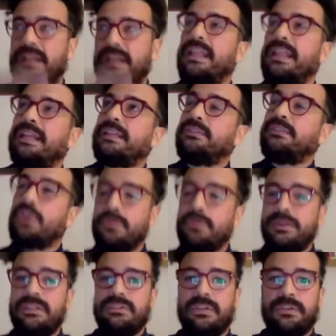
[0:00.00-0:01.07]
like a
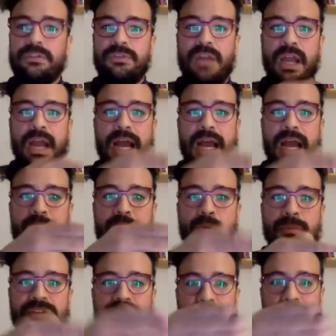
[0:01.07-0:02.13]
document of how
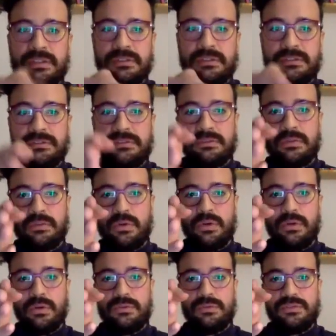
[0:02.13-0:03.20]
materials
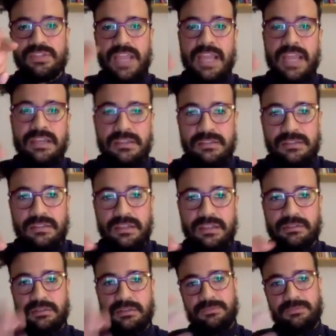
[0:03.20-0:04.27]
change
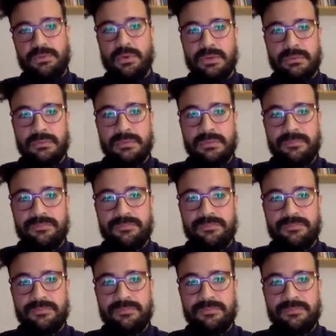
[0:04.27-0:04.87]
and transform,